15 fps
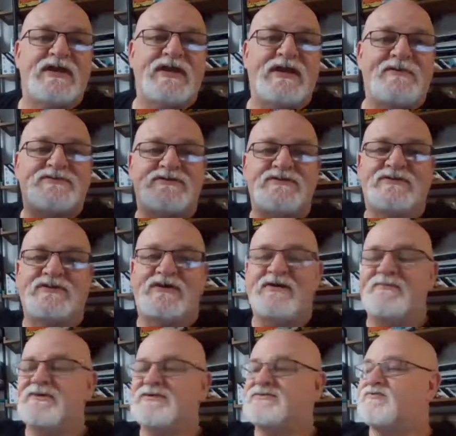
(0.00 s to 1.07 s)
Caps on
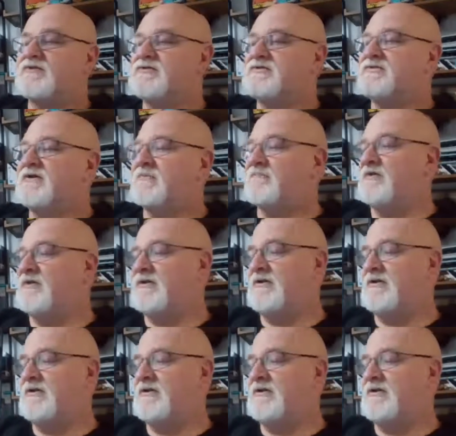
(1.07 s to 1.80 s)
Comics, what's up,